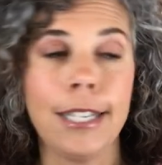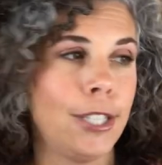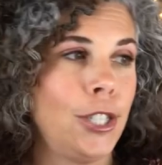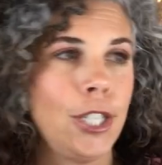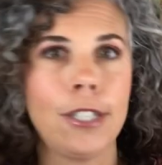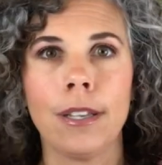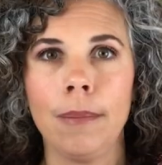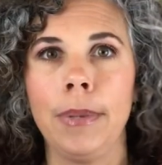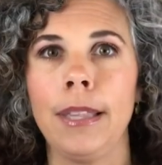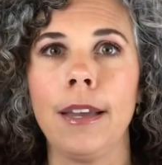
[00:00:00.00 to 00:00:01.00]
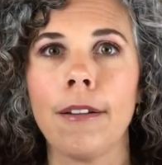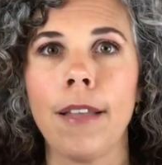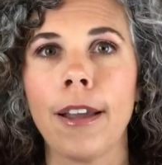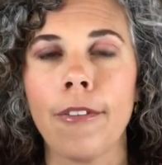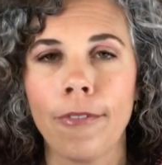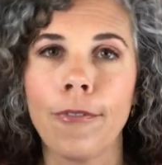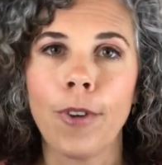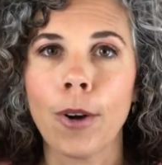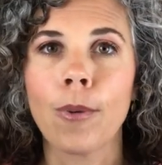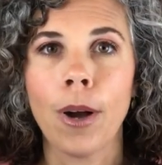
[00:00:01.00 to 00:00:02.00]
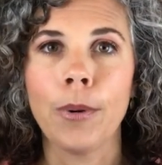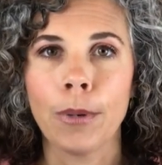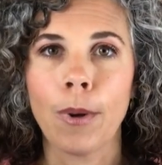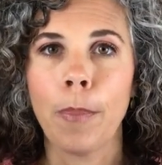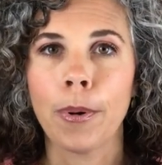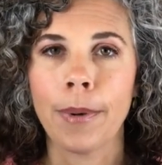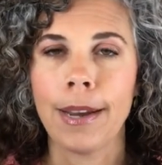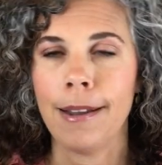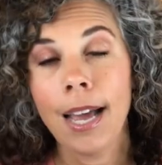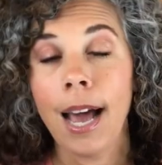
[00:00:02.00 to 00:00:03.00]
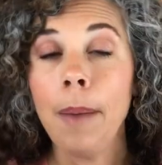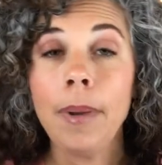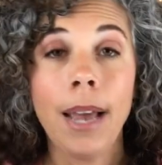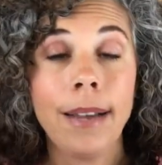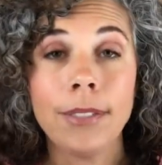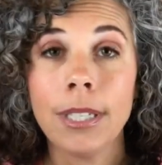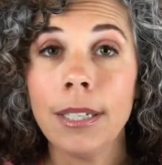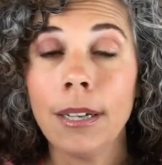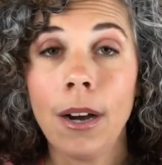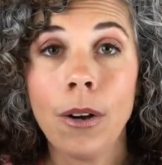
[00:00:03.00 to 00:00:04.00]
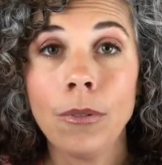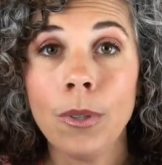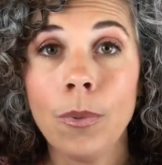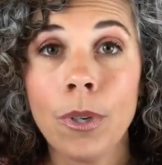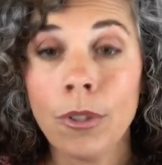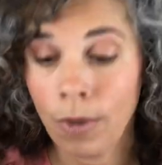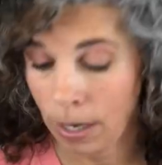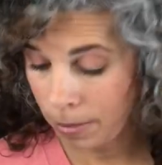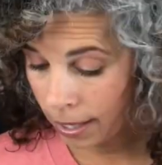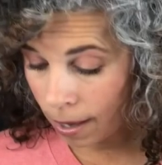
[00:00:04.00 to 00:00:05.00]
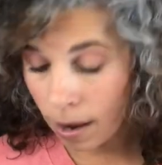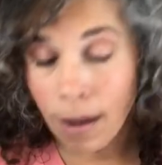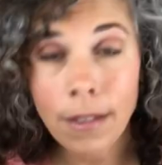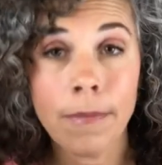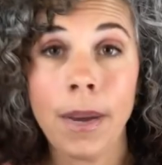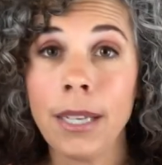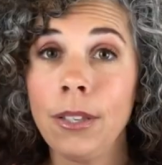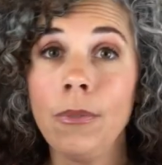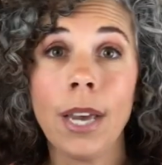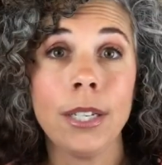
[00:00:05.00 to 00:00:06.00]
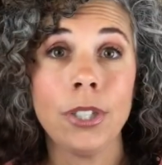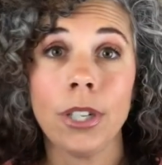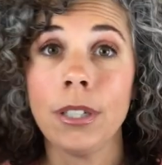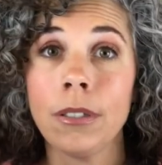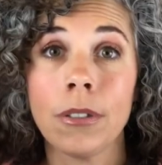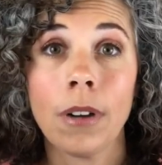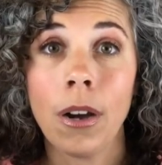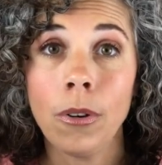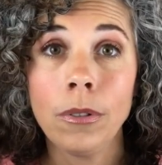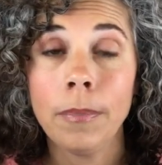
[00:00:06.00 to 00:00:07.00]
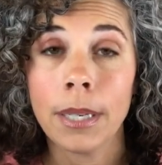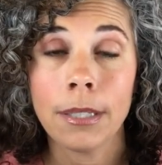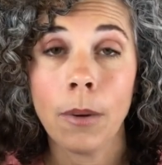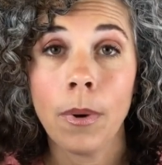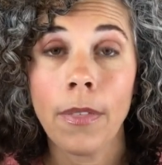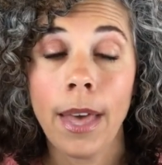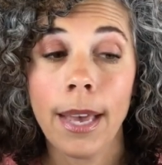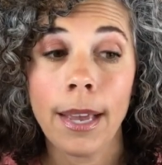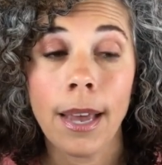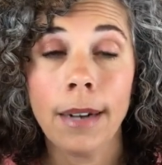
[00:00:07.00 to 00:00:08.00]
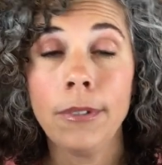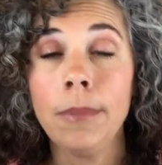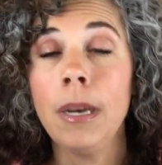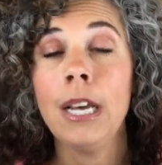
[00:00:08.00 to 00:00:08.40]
and she's gonna be there like front row in Rupp Arena. I'm gonna have to get a whole new wardrobe. Like all of my UK shirts are old because I wear the heck out of them.